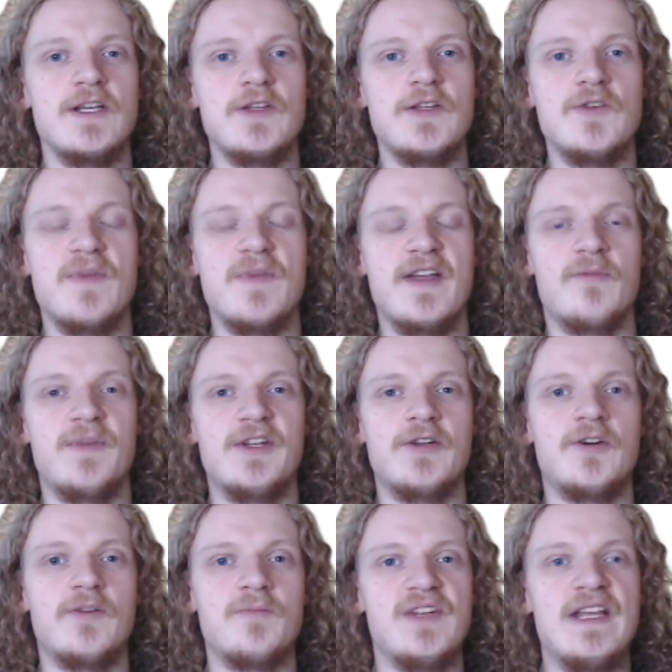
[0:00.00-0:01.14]
you may or may
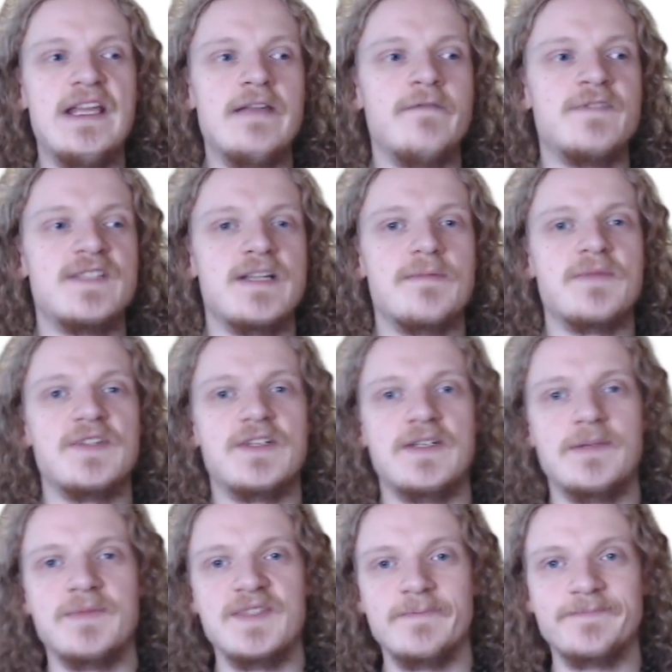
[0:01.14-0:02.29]
not believe
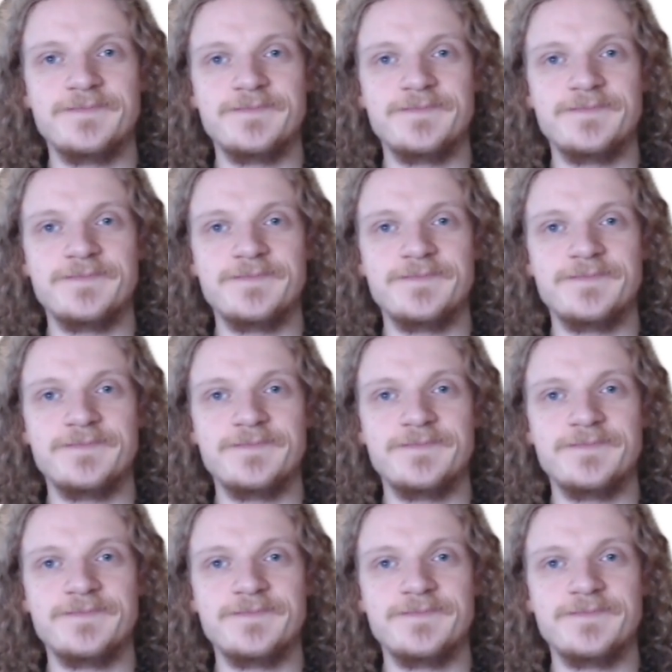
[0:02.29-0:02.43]
sometimes.